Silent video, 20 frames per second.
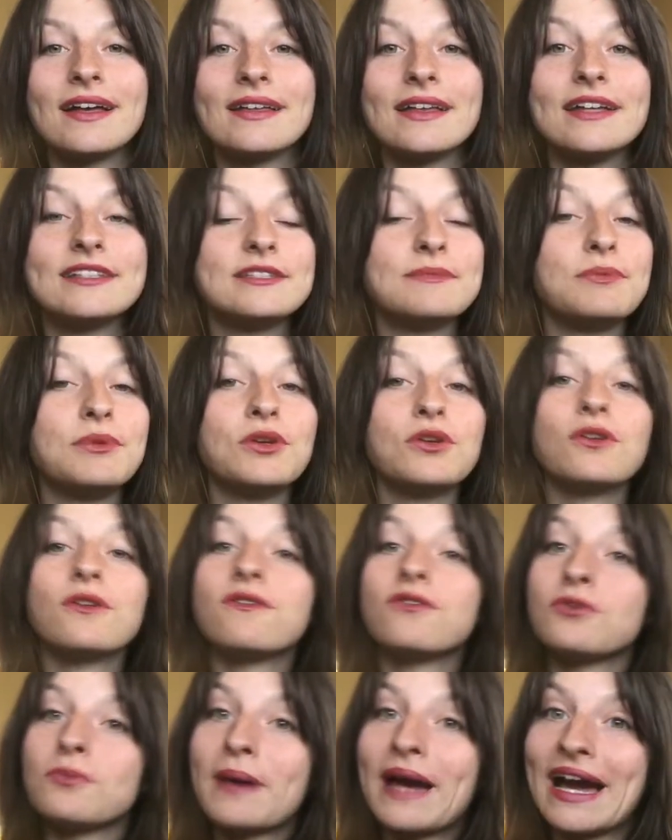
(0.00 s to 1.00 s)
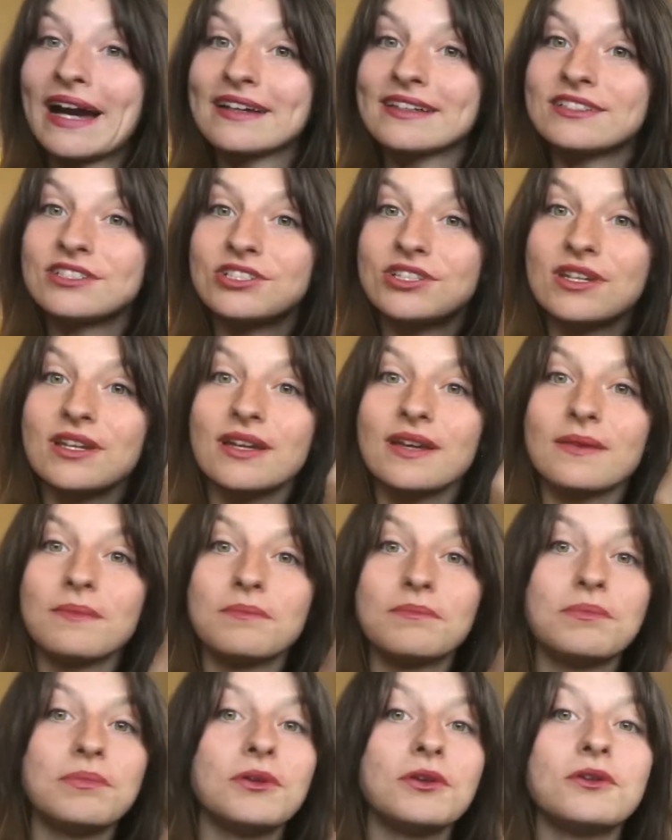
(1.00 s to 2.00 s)
it's beautiful packaging,
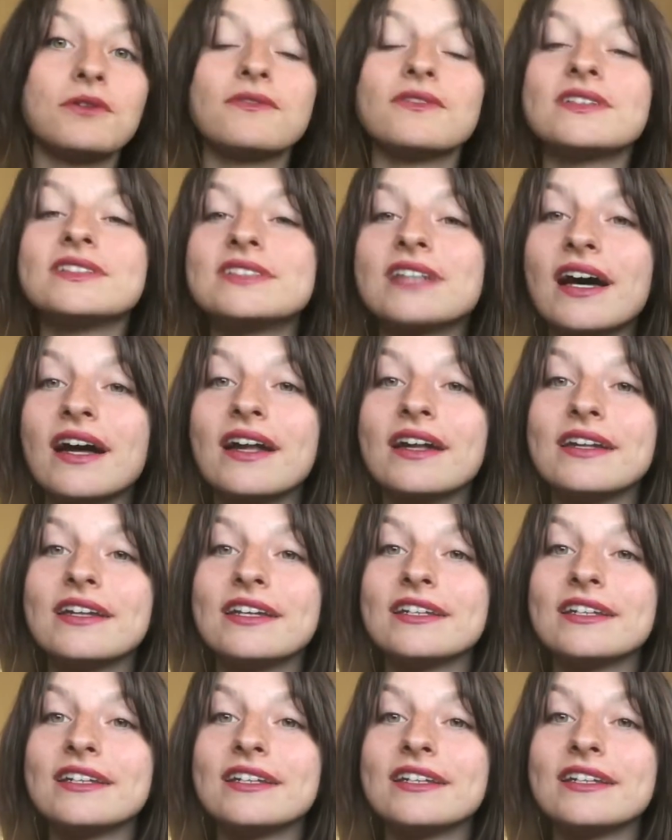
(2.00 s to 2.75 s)
beautifully done.